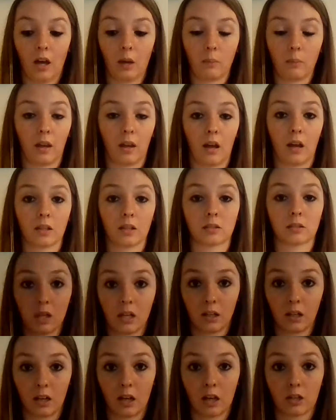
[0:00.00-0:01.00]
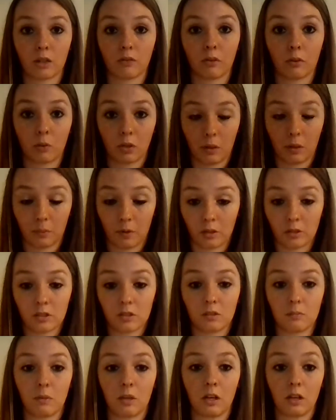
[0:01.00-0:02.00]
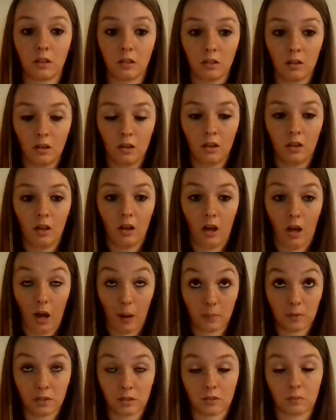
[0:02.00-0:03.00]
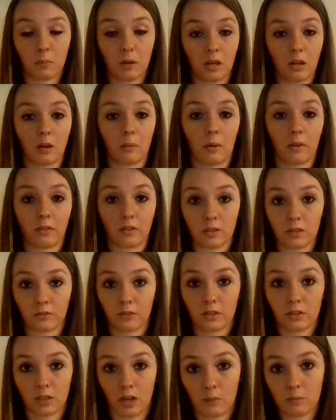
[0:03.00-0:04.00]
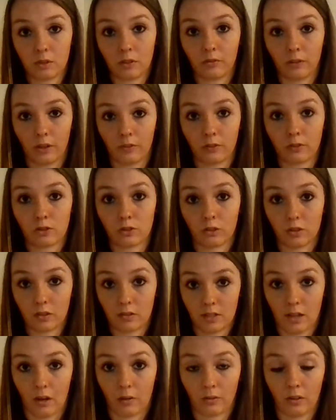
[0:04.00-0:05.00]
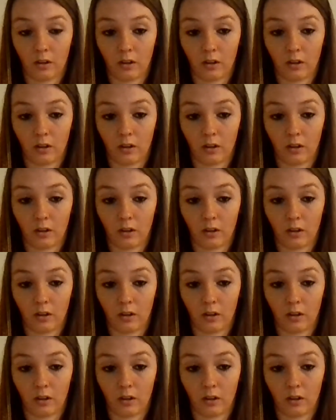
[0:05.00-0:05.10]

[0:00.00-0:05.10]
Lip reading: they asked me to catch everyone up to speed about the different types of life insurance out